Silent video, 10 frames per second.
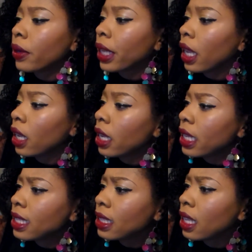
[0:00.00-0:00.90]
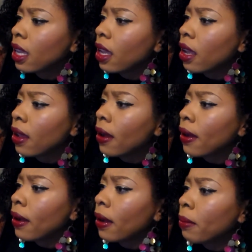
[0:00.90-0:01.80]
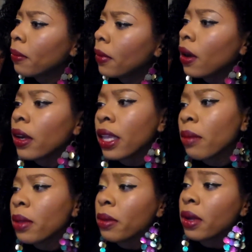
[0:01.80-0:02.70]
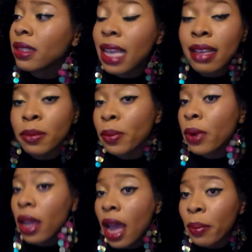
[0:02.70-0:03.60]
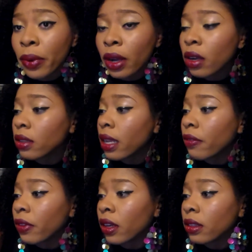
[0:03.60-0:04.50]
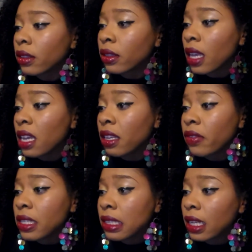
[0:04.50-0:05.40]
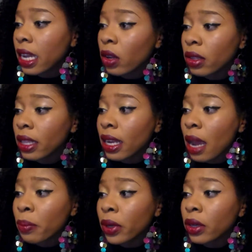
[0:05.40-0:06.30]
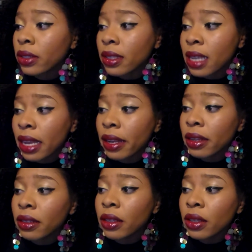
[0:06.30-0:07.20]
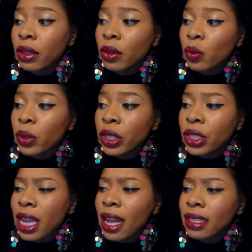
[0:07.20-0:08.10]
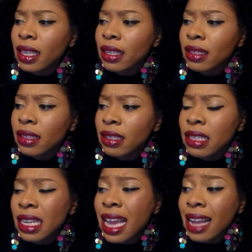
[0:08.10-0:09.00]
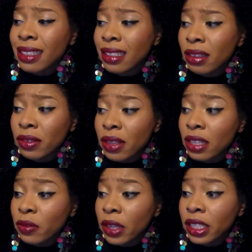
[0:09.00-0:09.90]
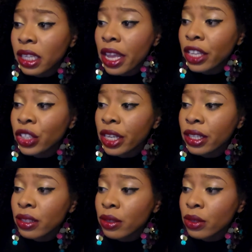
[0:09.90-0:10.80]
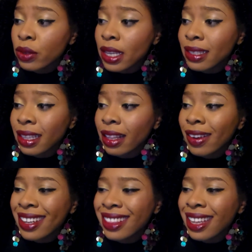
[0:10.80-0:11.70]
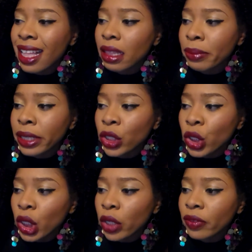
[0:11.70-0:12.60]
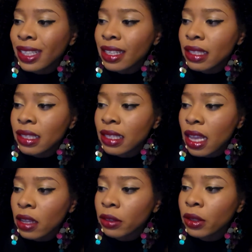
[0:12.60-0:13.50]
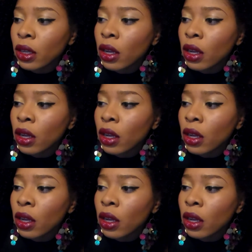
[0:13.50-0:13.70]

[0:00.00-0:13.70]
Okay, it didn't. Okay, maybe because it has apricot. I forgot. Yeah, it even said it contains apricot kernel, which acts as an exfoliating agent to accelerate the elimination of dead cell.